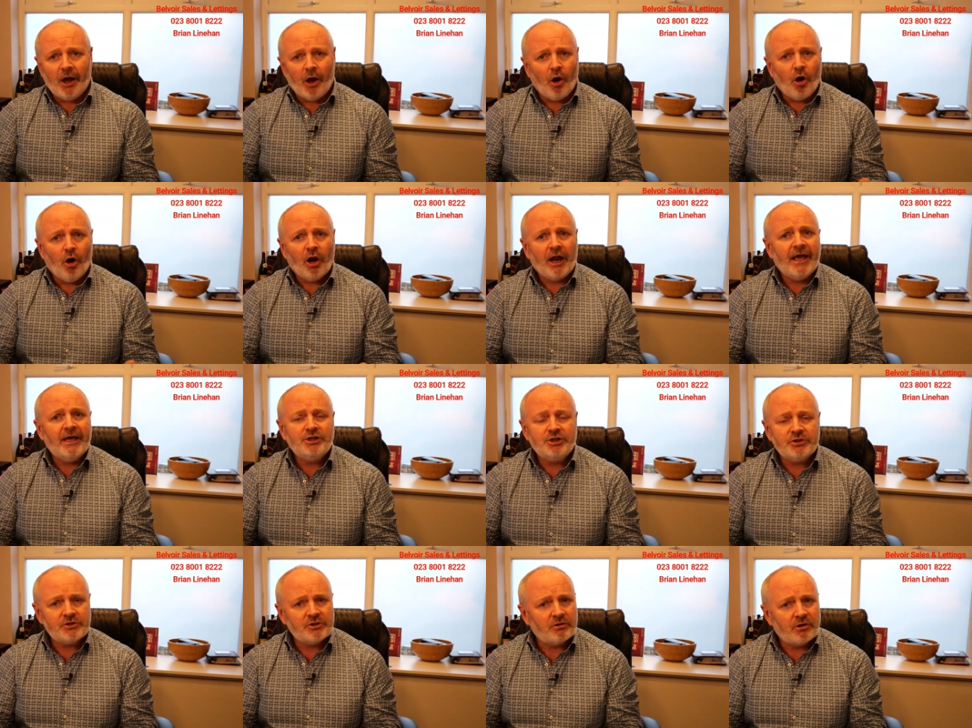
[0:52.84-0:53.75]
All
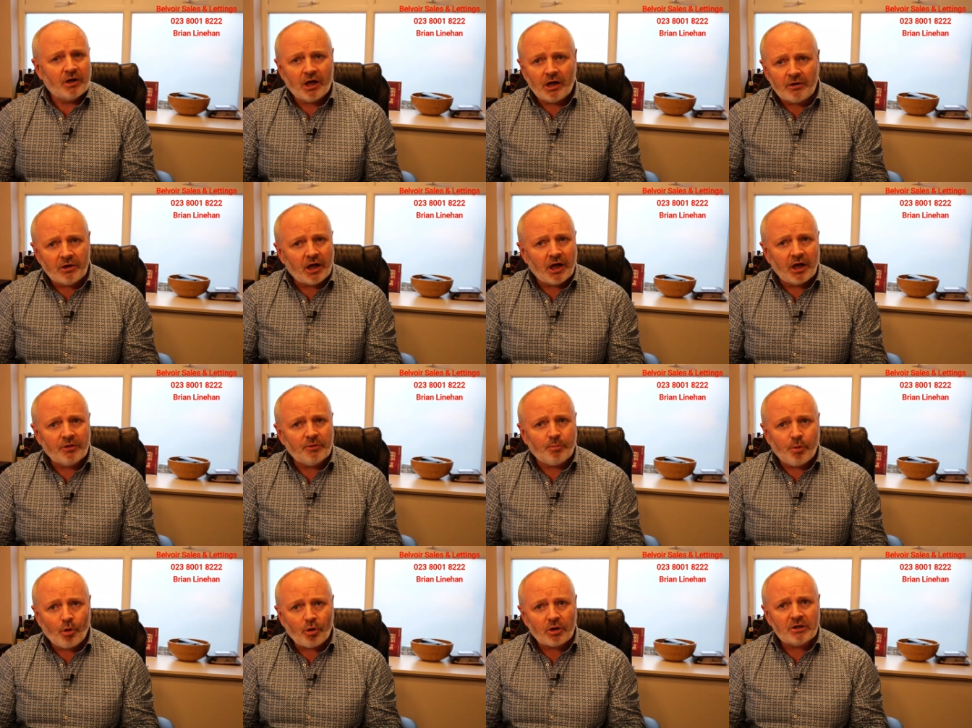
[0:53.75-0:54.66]
agents are on the
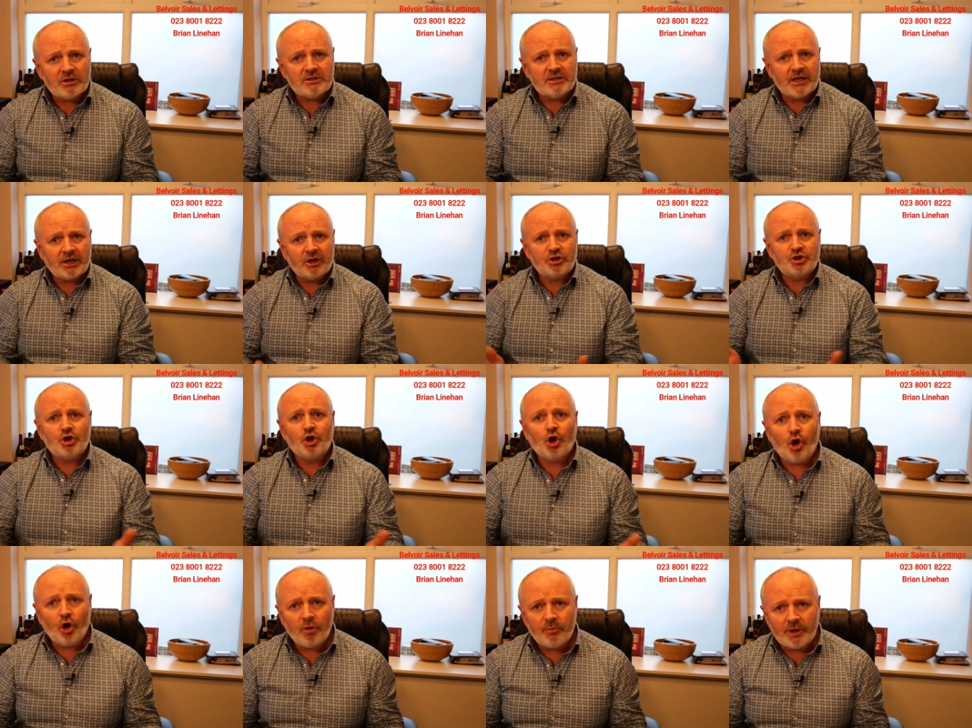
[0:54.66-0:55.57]
portals. They should
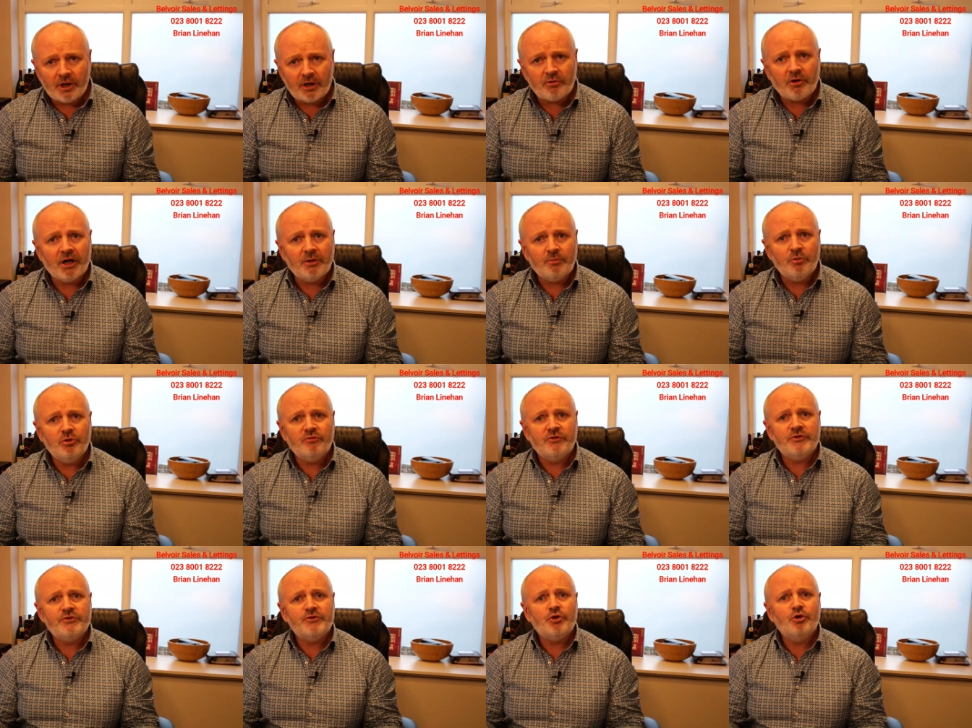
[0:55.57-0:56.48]
all be on Rightmove
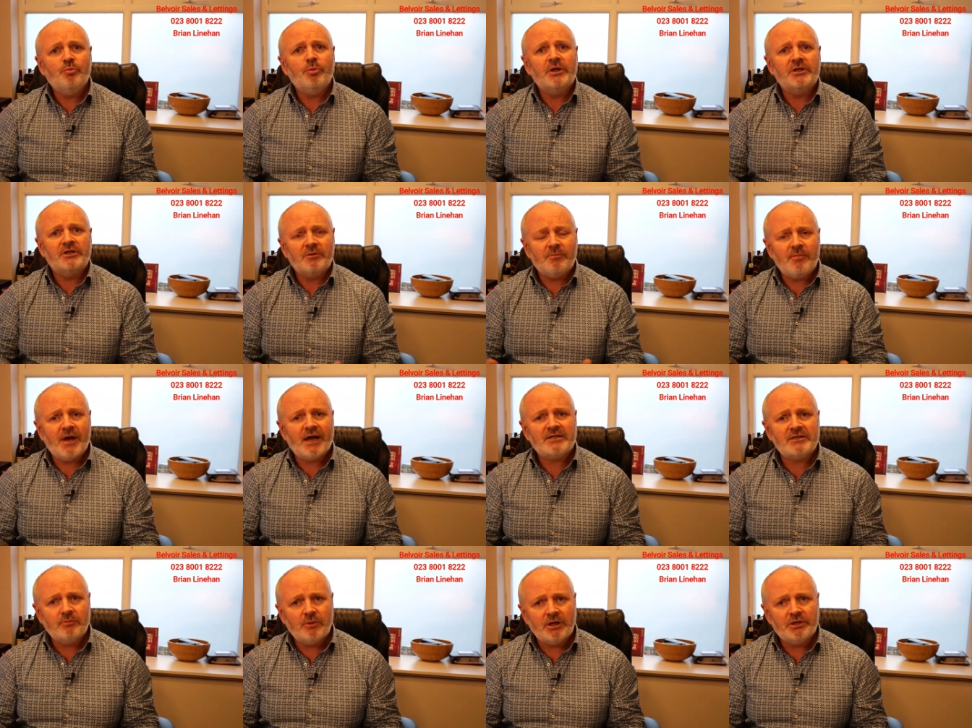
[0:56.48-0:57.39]
and Zoopla to
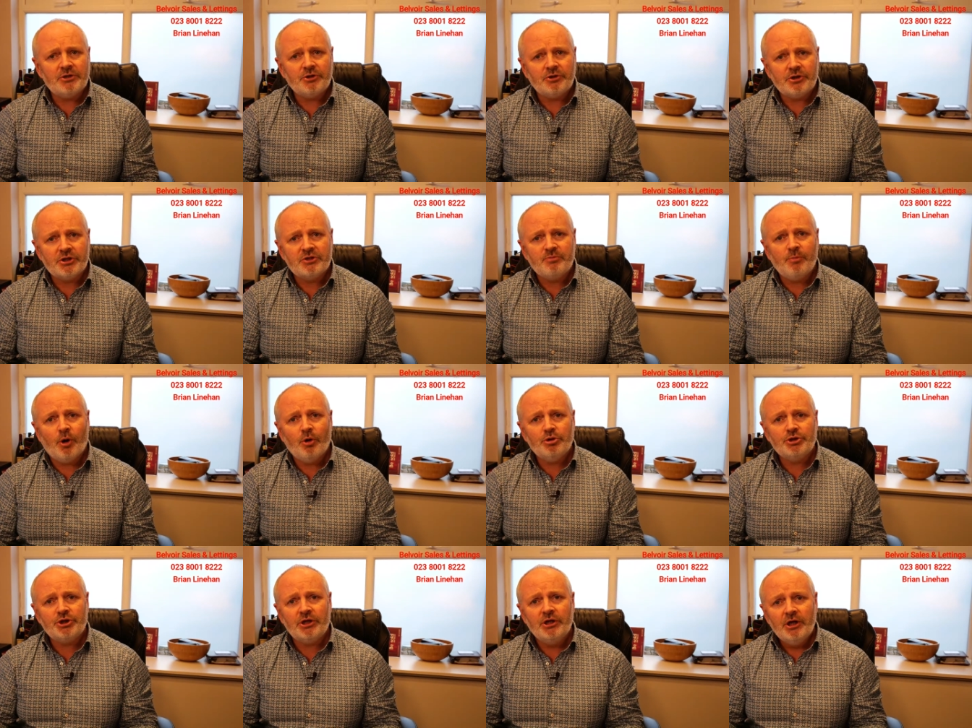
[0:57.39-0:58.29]
maximise your
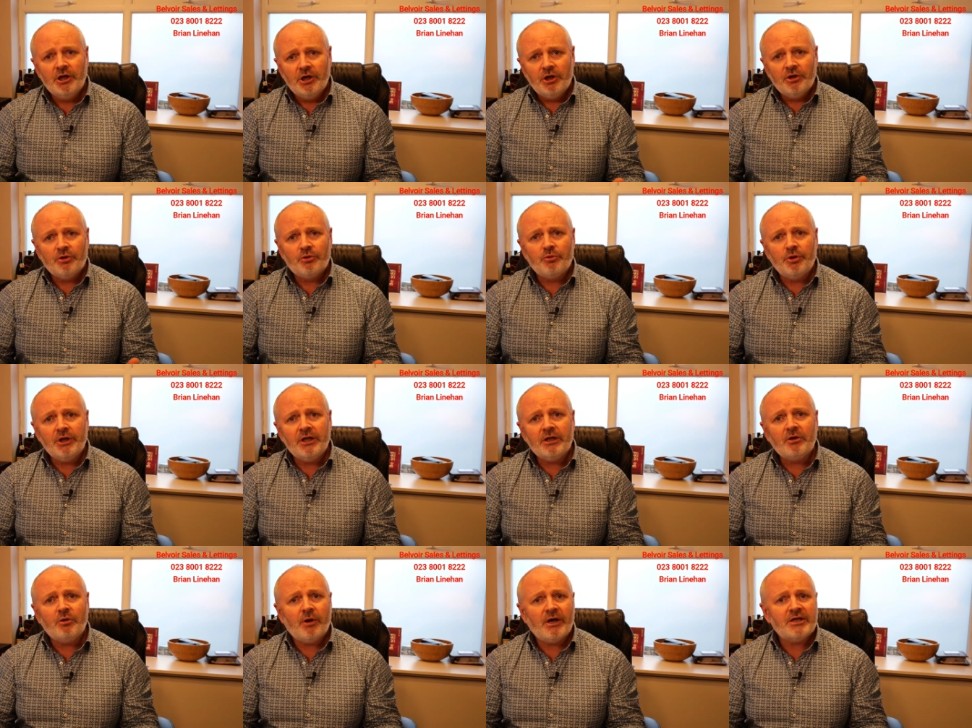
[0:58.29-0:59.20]
exposure. The
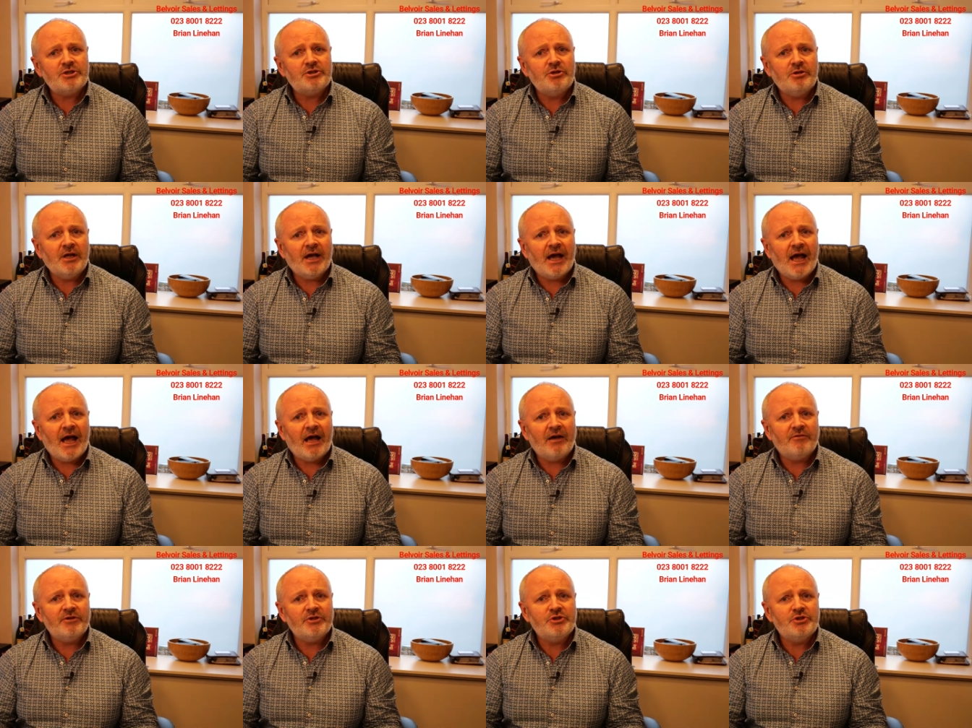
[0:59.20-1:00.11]
real question you
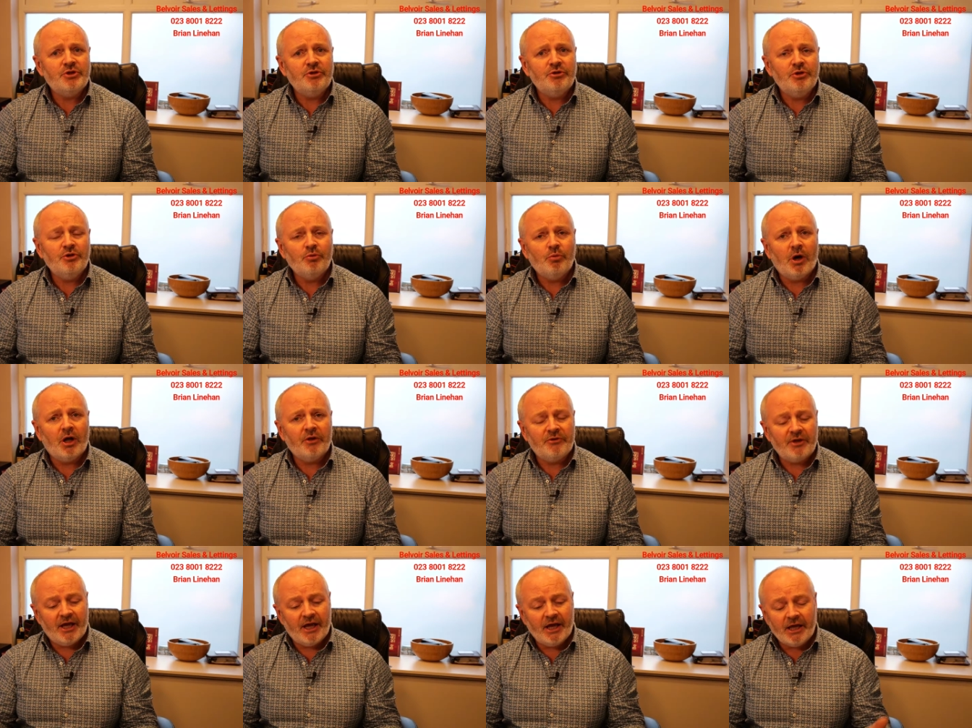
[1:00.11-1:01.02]
have is, do you
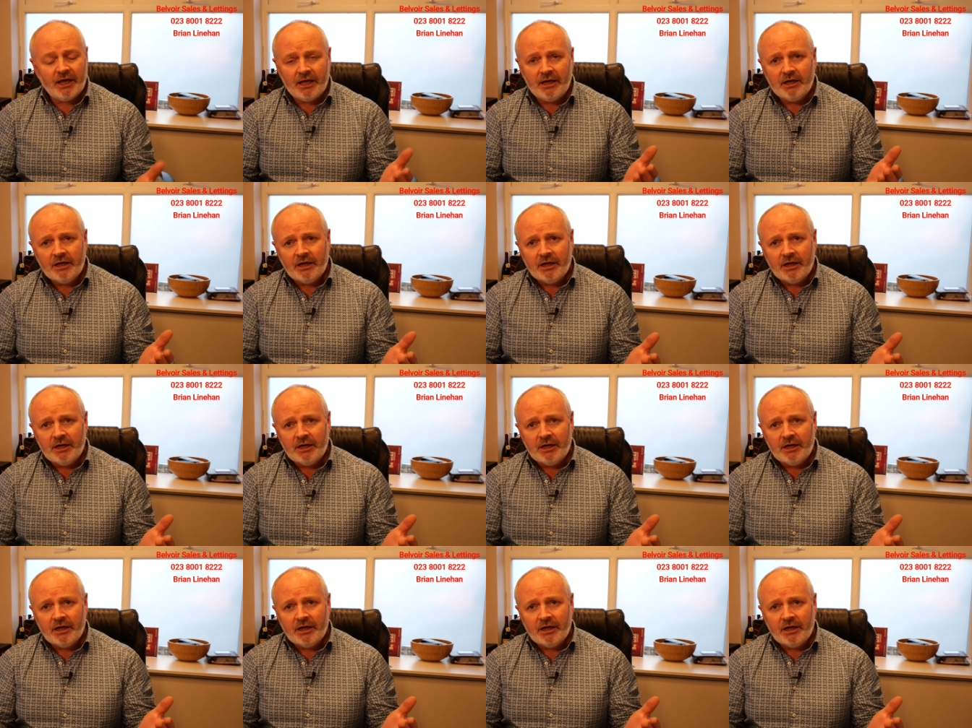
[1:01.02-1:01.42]
want a